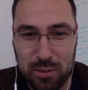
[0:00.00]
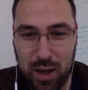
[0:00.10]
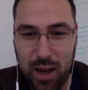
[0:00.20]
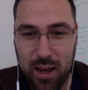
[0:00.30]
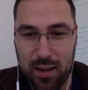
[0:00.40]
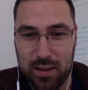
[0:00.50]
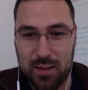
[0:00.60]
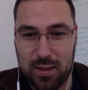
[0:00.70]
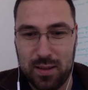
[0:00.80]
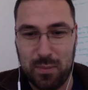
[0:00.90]
today
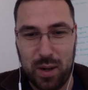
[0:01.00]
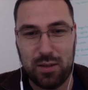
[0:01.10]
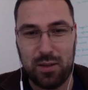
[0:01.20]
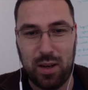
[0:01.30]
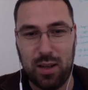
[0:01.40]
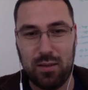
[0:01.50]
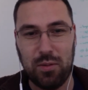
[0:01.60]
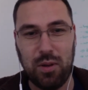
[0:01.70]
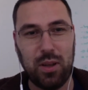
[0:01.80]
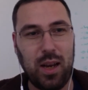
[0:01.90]
is Bertrand
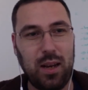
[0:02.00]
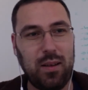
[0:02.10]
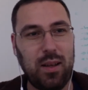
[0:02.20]
Dunoguer.